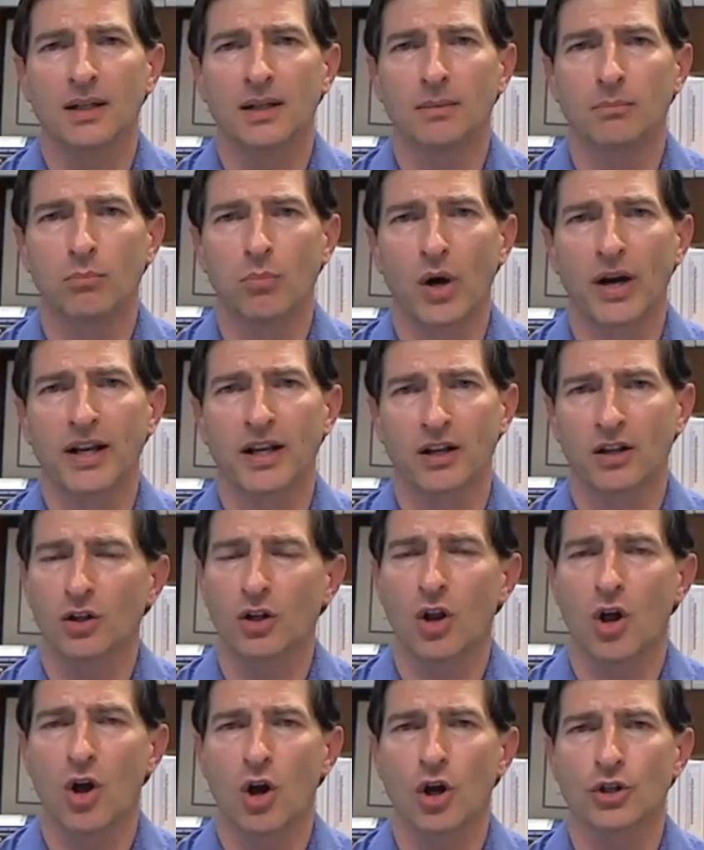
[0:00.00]
breaking
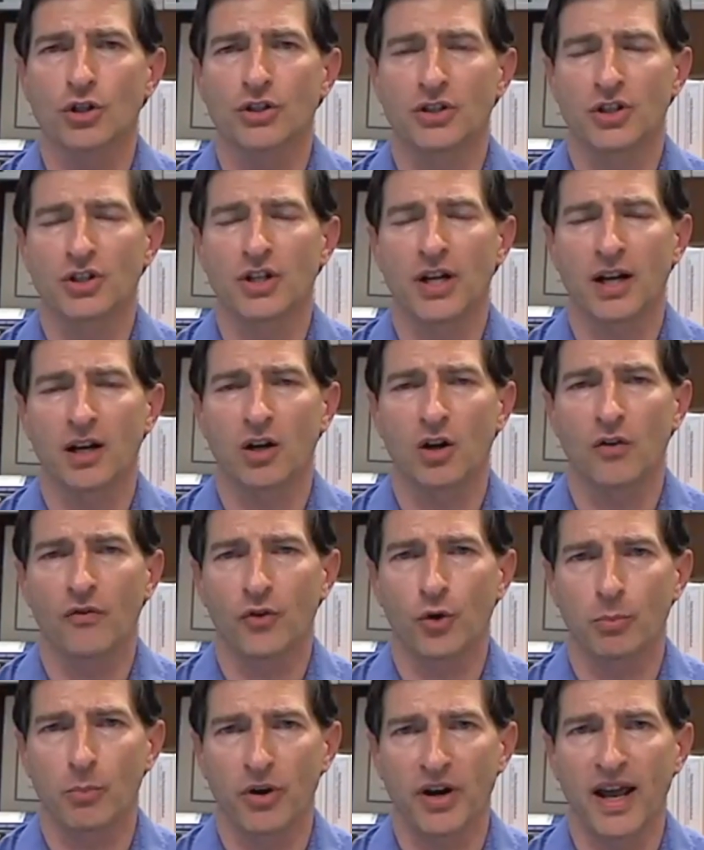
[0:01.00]
the second law of
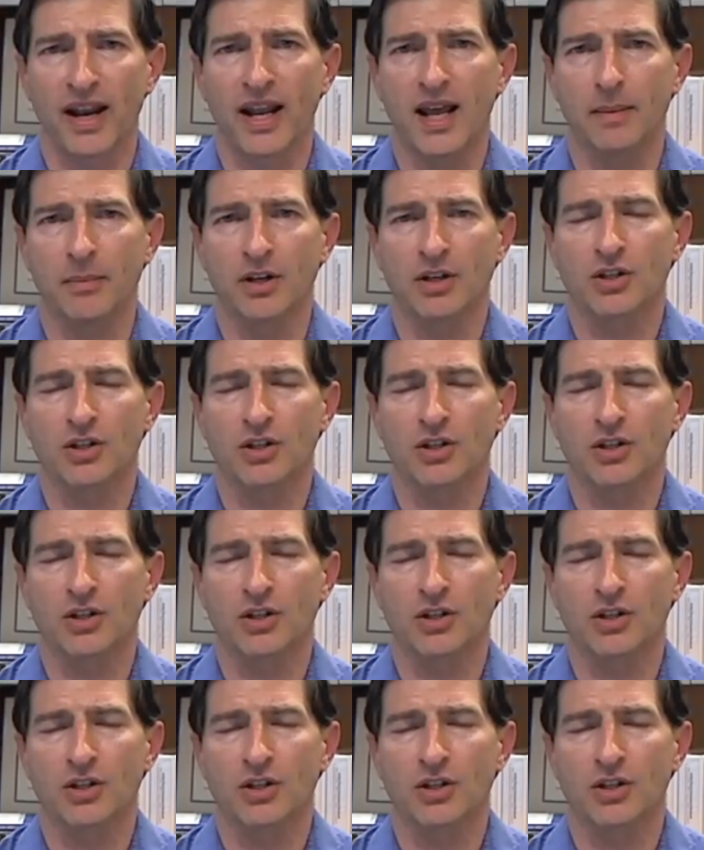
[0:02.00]
thermodynamics.